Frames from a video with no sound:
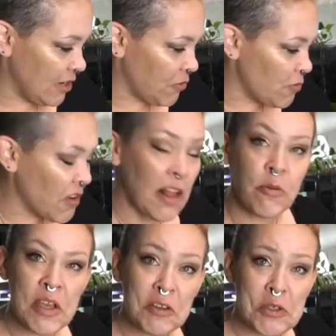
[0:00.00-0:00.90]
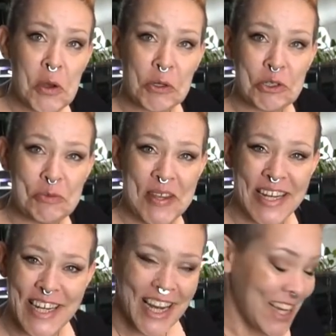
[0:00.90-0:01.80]
If you follow me on social
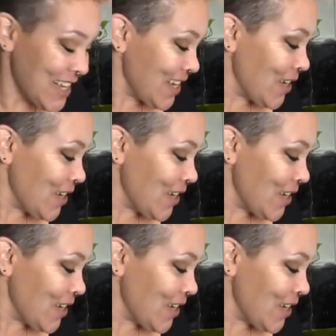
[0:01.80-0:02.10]
media